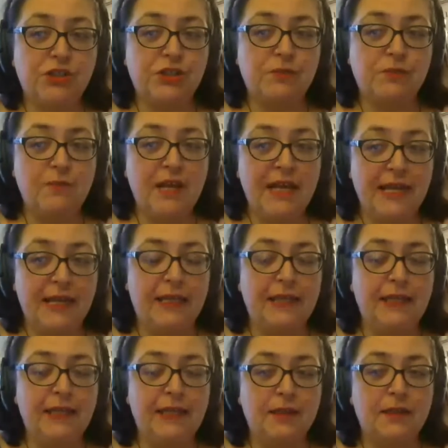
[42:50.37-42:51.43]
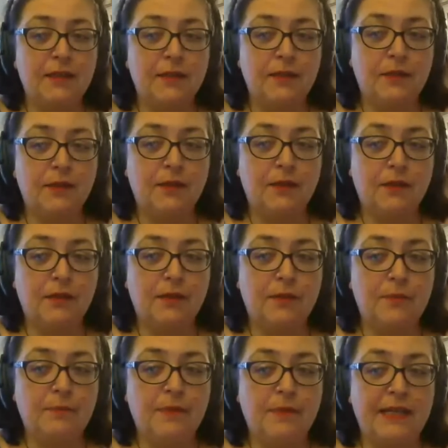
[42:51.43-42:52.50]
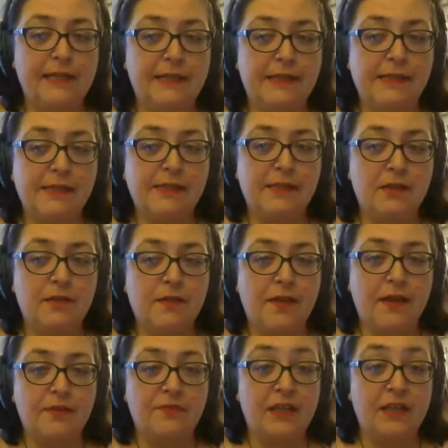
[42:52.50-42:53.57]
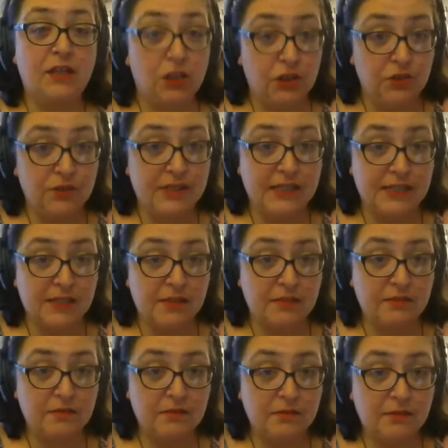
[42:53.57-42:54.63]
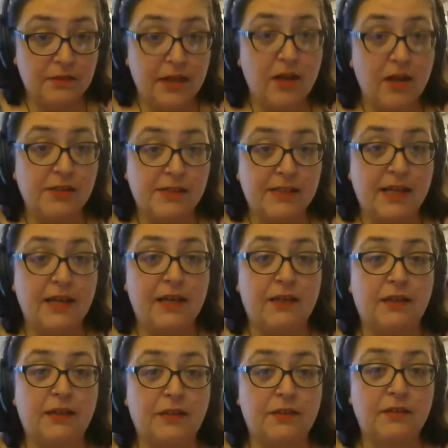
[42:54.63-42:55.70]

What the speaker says: to me, means that they've included the Night's King.